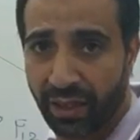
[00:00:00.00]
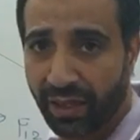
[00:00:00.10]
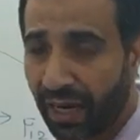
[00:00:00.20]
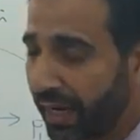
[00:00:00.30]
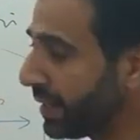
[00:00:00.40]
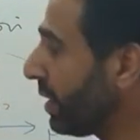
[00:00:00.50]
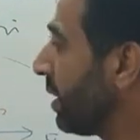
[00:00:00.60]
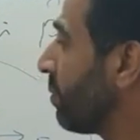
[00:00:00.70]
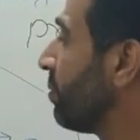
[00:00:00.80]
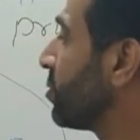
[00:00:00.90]
right?
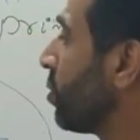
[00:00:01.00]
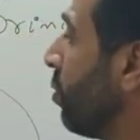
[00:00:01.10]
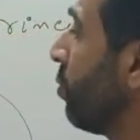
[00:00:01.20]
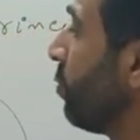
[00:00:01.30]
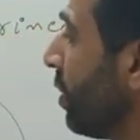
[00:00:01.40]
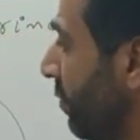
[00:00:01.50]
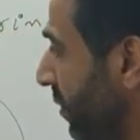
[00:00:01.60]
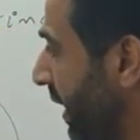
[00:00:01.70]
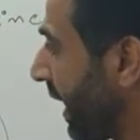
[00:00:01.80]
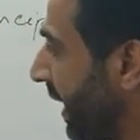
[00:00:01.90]
So
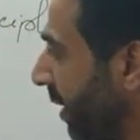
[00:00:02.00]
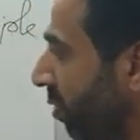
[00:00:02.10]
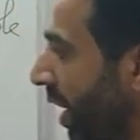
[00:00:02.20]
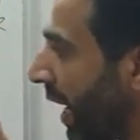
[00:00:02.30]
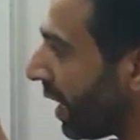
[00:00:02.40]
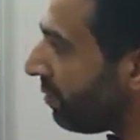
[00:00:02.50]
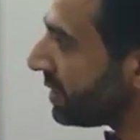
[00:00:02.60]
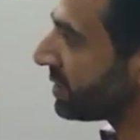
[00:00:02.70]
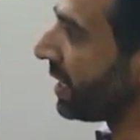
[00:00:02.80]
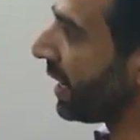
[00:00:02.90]
we can have
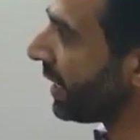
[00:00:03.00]
always a